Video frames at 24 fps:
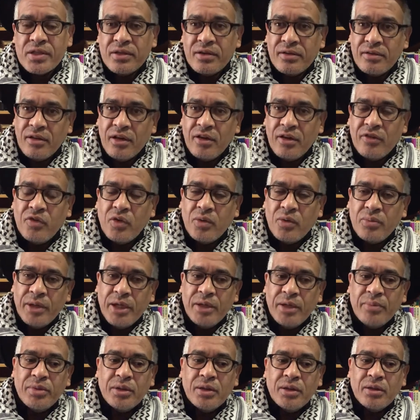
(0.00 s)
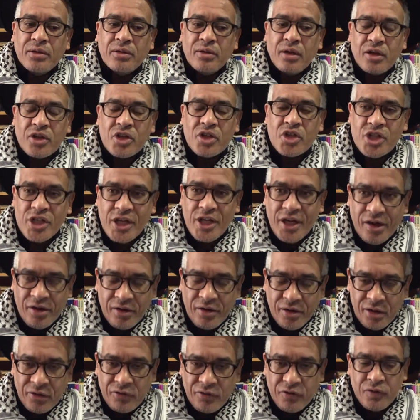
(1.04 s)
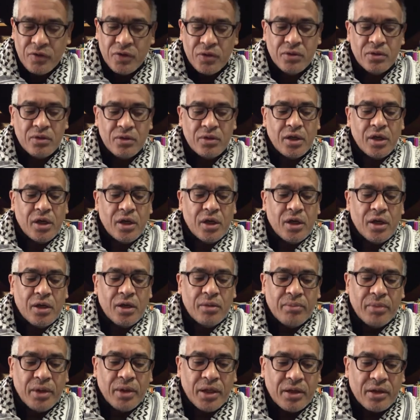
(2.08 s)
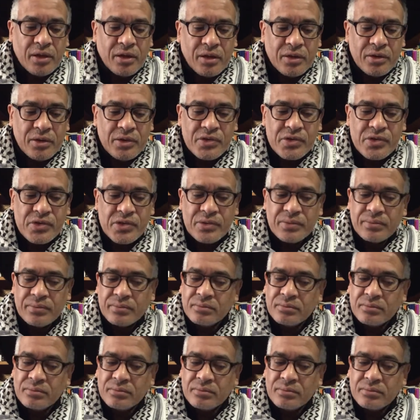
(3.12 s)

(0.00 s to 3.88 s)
and therefore people are sharing food because